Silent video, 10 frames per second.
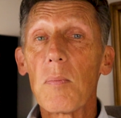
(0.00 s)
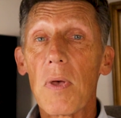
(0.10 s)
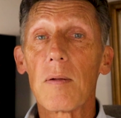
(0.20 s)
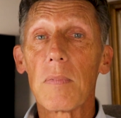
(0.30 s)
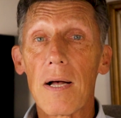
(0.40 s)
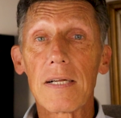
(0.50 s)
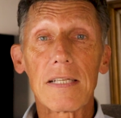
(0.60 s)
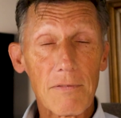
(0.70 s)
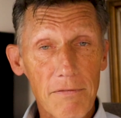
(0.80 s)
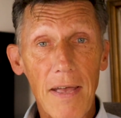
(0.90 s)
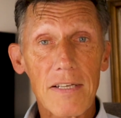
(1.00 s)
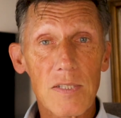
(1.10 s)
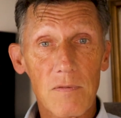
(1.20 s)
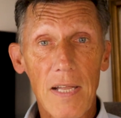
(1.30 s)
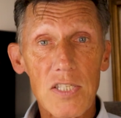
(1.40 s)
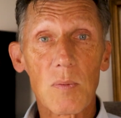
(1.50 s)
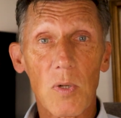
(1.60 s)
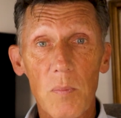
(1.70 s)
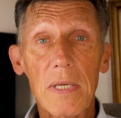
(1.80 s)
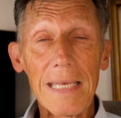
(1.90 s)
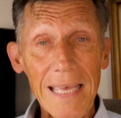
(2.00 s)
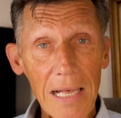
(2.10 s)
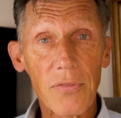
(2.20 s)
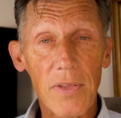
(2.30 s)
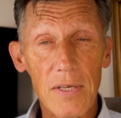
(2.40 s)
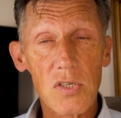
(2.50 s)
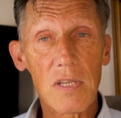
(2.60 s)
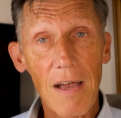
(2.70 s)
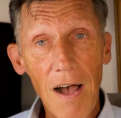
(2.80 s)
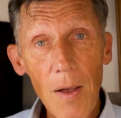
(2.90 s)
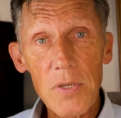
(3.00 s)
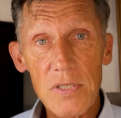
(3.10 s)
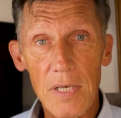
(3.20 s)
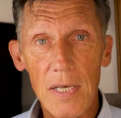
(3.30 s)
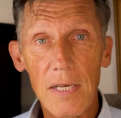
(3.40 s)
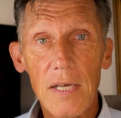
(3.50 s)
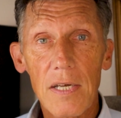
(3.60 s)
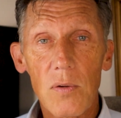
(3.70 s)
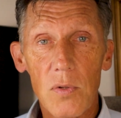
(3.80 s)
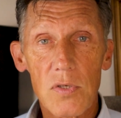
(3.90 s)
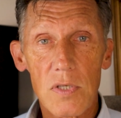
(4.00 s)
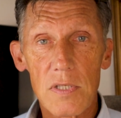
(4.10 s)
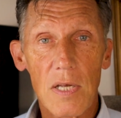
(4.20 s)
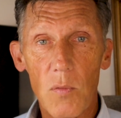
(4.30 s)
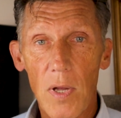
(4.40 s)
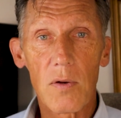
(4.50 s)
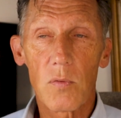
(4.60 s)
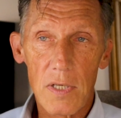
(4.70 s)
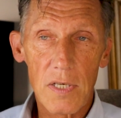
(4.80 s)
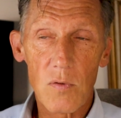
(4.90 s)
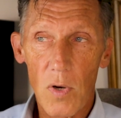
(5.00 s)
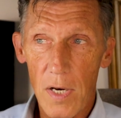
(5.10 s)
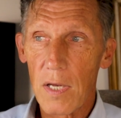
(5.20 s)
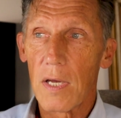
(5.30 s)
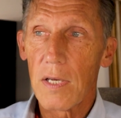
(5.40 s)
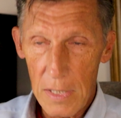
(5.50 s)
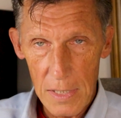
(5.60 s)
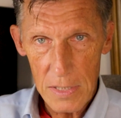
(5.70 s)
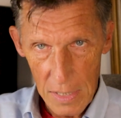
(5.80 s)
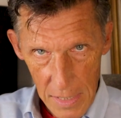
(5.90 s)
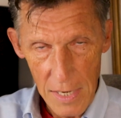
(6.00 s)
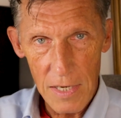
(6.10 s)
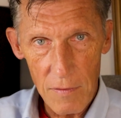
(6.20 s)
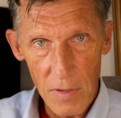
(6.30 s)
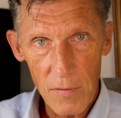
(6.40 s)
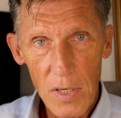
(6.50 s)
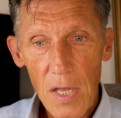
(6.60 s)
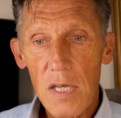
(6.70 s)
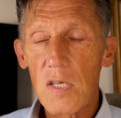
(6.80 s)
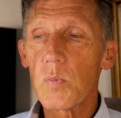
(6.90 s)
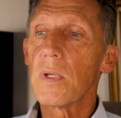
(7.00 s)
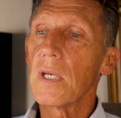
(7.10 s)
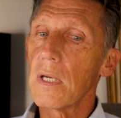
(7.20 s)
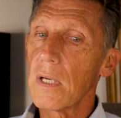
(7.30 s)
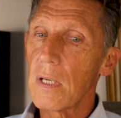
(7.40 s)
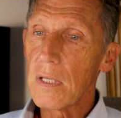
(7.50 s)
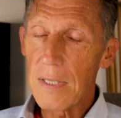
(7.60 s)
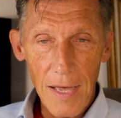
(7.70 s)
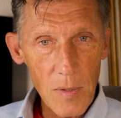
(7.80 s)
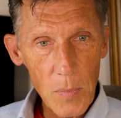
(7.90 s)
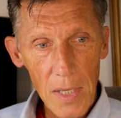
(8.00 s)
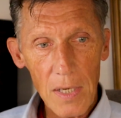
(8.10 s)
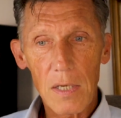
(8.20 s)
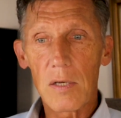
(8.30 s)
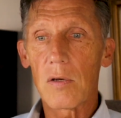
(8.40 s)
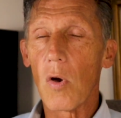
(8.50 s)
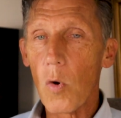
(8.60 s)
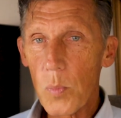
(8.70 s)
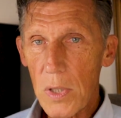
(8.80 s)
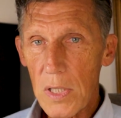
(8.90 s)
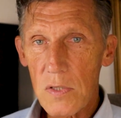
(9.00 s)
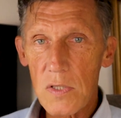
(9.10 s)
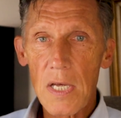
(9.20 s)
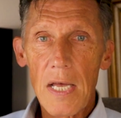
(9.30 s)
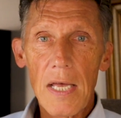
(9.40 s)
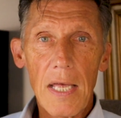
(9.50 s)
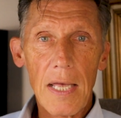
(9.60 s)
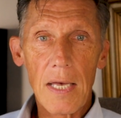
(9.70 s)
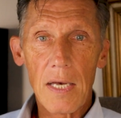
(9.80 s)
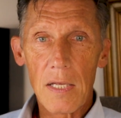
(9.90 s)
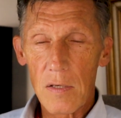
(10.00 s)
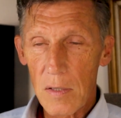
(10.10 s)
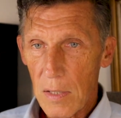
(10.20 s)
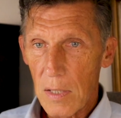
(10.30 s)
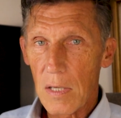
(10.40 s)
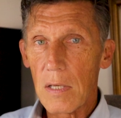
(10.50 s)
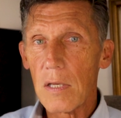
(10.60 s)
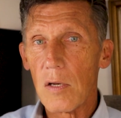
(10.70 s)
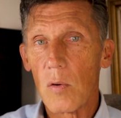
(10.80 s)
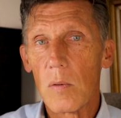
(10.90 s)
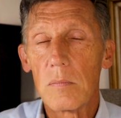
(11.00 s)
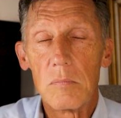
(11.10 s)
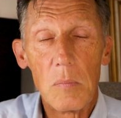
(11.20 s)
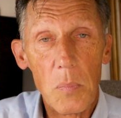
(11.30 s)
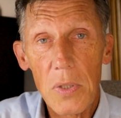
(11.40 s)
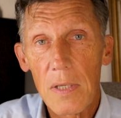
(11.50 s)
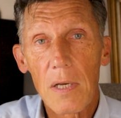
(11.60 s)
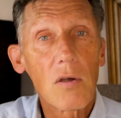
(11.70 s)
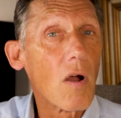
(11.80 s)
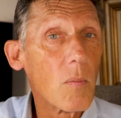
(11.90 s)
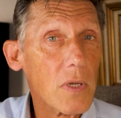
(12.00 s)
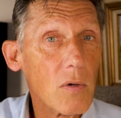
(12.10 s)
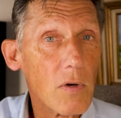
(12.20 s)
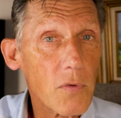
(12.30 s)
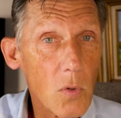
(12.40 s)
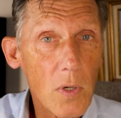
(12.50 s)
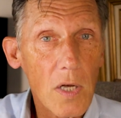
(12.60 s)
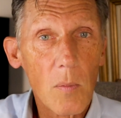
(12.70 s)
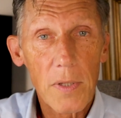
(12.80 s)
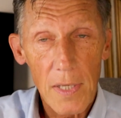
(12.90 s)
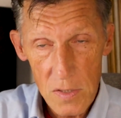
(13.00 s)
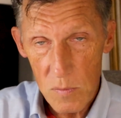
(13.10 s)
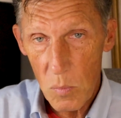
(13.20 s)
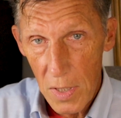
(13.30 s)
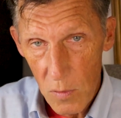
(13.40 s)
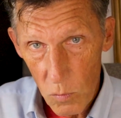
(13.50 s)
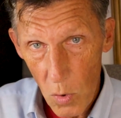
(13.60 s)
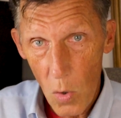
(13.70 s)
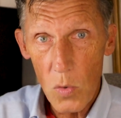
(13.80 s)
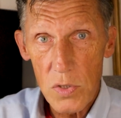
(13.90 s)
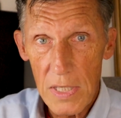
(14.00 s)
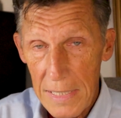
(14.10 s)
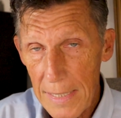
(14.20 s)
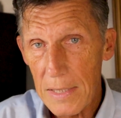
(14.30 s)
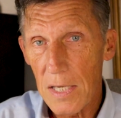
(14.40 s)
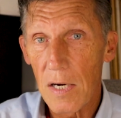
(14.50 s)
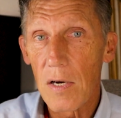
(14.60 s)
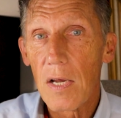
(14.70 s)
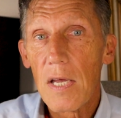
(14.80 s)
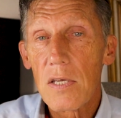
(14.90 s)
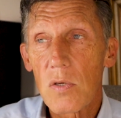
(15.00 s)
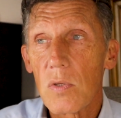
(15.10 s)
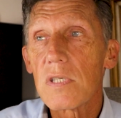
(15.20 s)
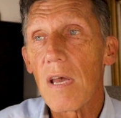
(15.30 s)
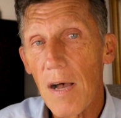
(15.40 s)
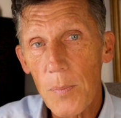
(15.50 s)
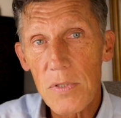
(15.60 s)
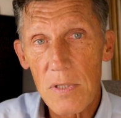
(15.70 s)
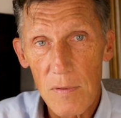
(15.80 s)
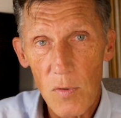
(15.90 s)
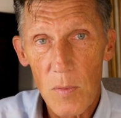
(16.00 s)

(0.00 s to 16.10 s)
metabolically flexible, being healthy. So the opposite, which is what I really didn't want to get into the negative of it, is being diabetic, obese, and, you know, being a carb eater, if you will, but that's many roads that get there. So it's the opposite of